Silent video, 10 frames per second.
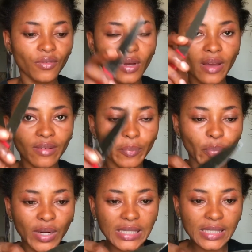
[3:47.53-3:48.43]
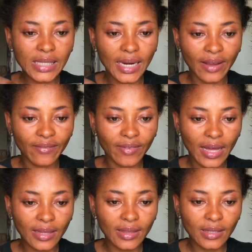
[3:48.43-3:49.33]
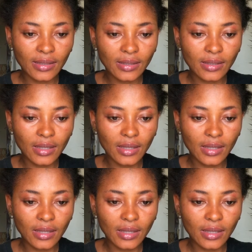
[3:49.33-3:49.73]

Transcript: have a pointy knife like this,